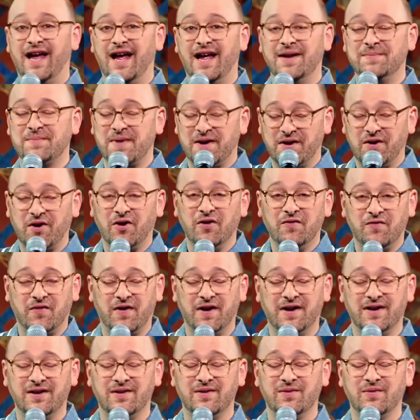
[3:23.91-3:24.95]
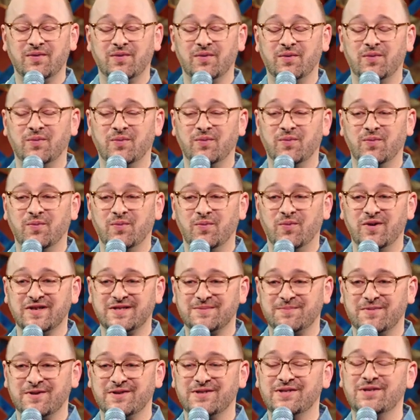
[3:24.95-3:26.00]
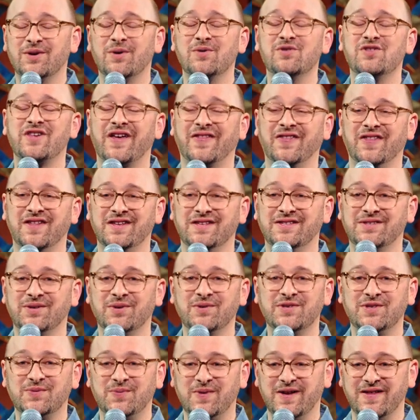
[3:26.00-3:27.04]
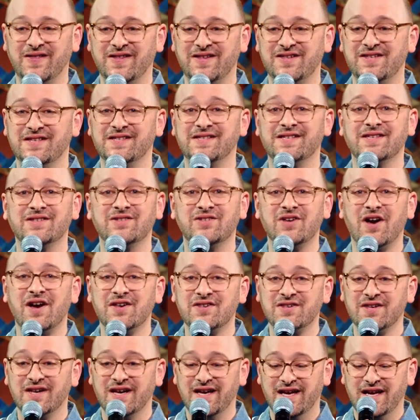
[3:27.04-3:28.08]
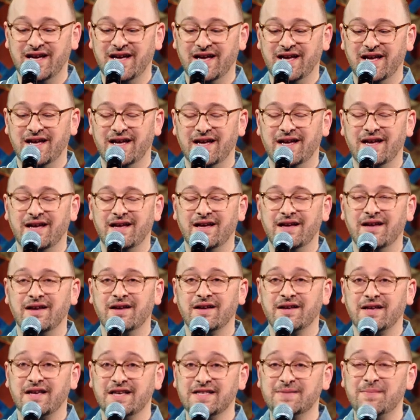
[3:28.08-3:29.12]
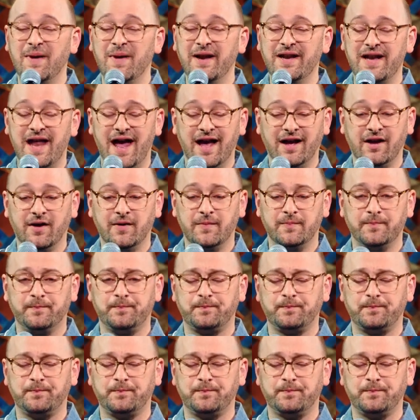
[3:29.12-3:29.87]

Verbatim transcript: and my girlfriend whispers so gently, so sweetly, she says, Josh, kiss my neck.